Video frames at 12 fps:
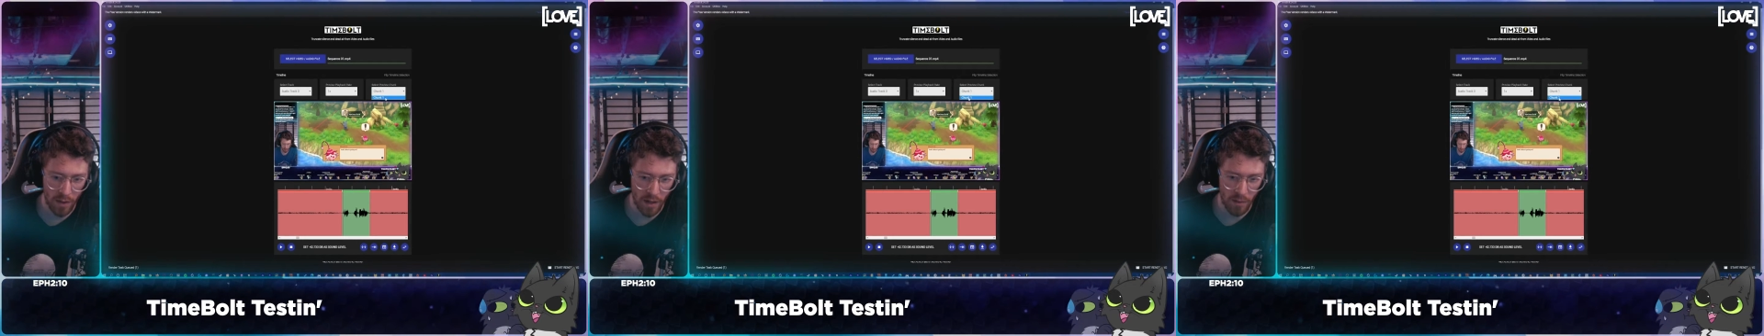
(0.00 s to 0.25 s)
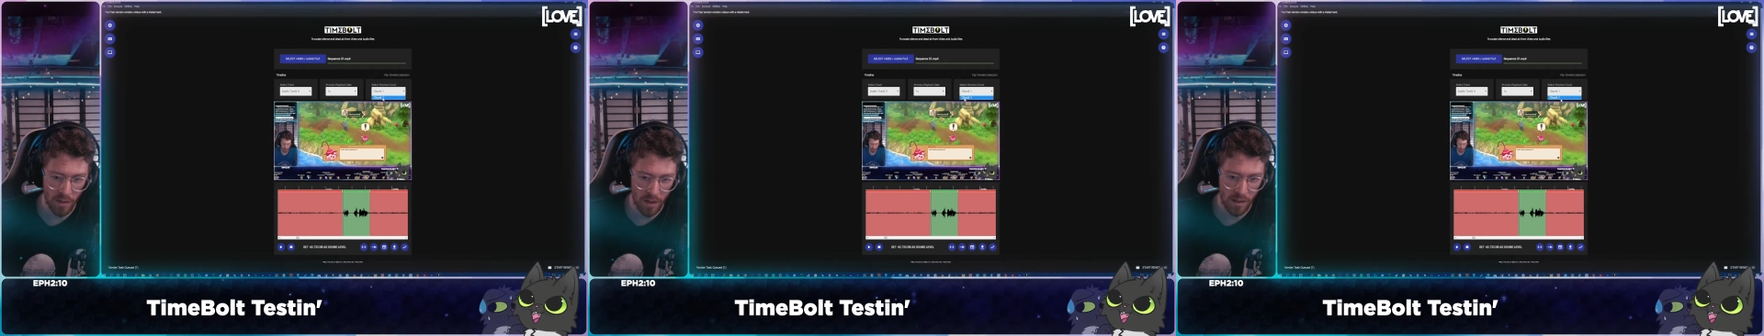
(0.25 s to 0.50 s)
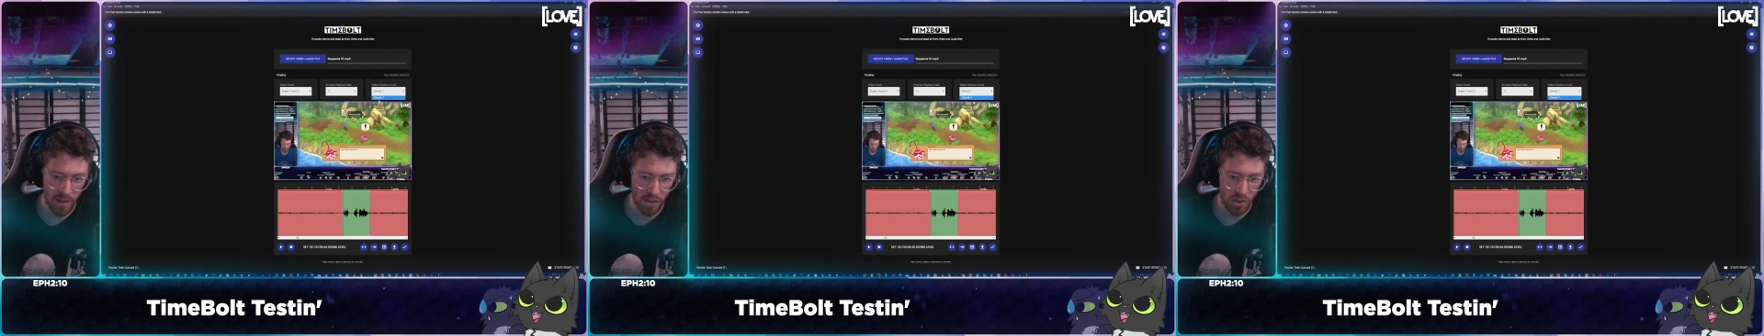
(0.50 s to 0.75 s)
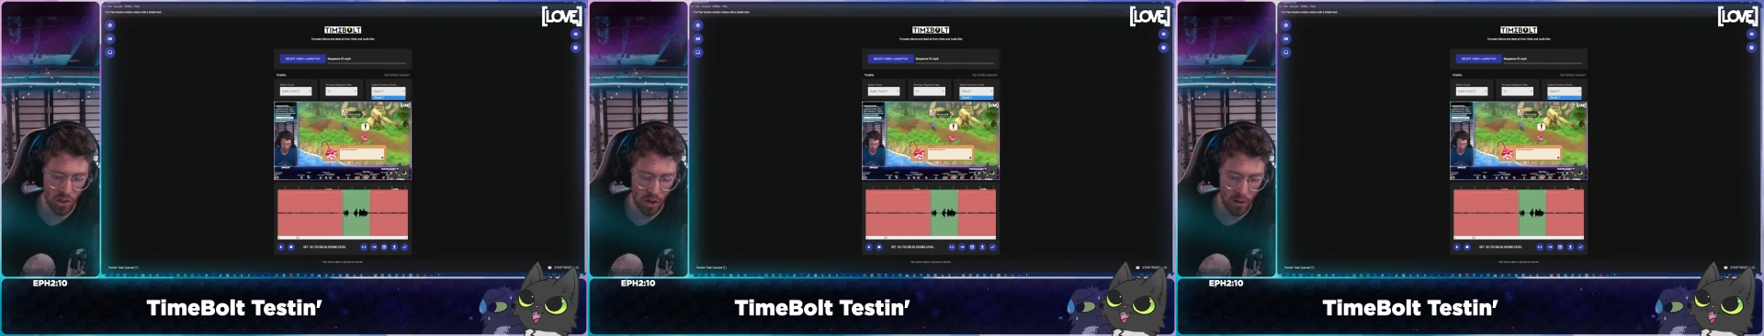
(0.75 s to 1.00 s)
then it does it in
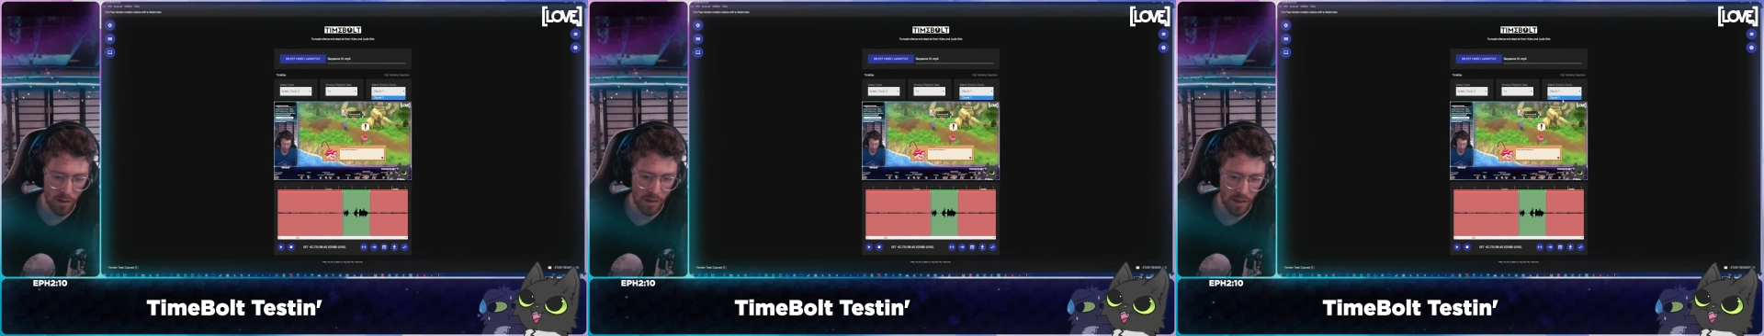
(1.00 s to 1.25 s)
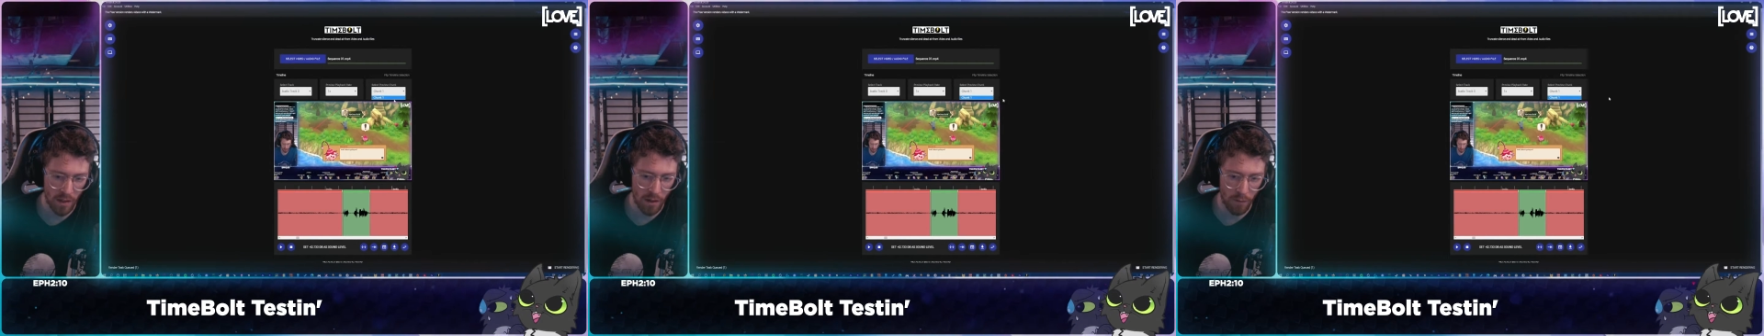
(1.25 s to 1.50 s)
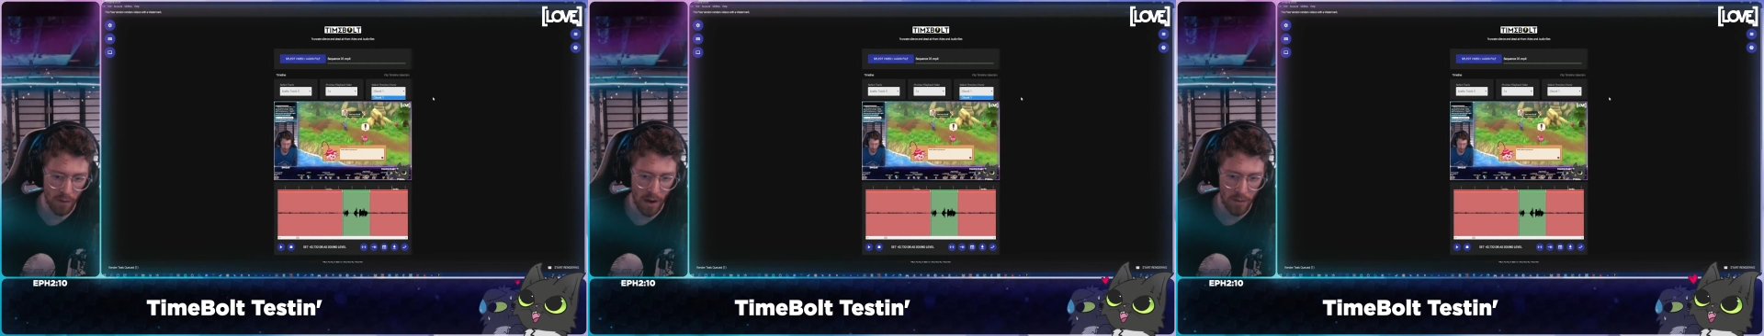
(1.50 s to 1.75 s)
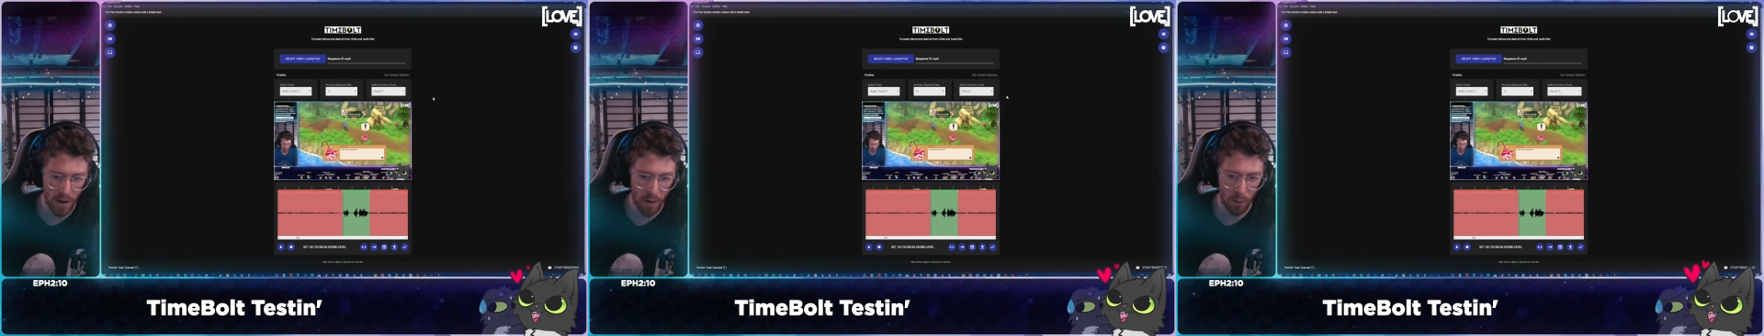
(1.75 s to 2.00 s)
chunks. I did a
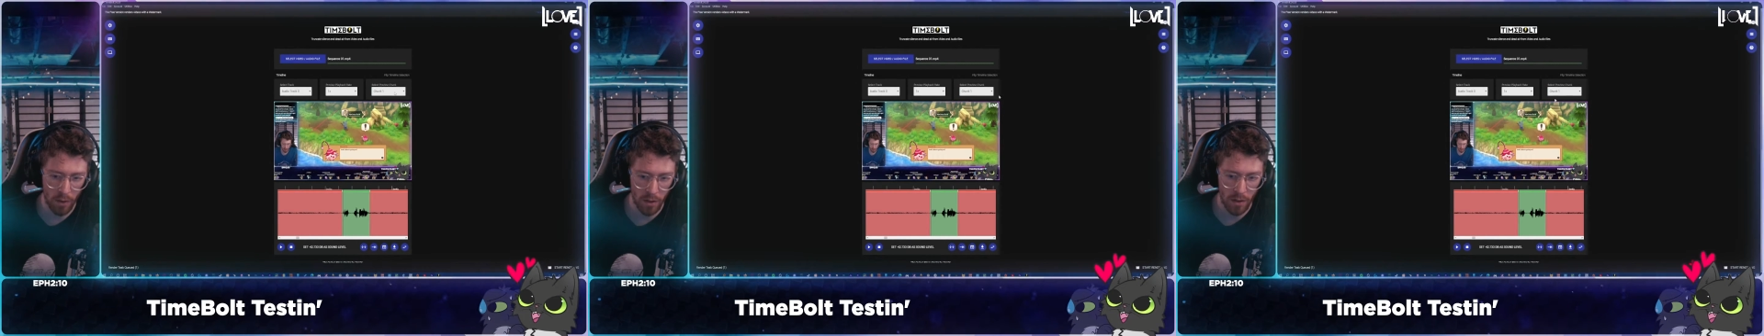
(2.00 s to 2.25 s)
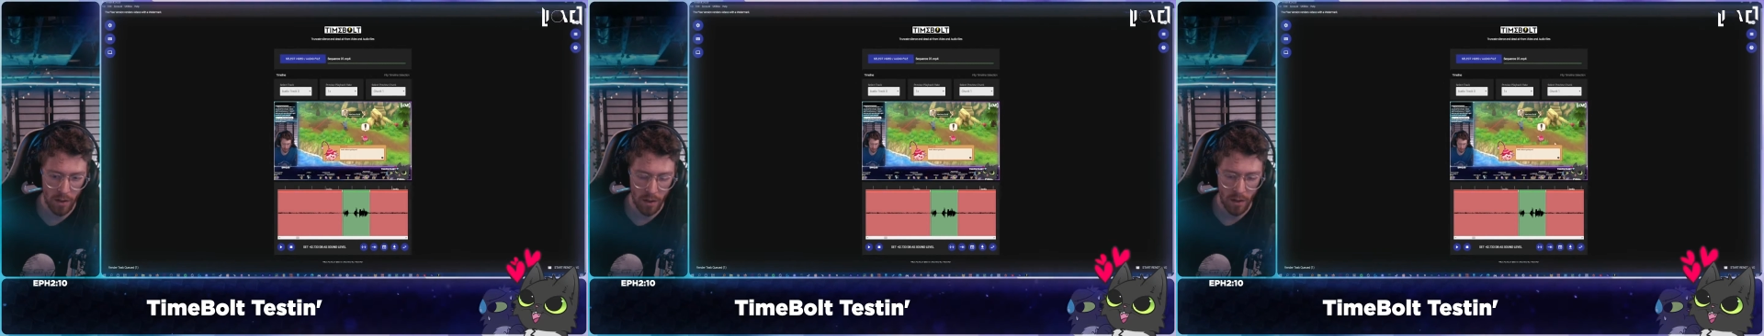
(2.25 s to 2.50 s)
5-hour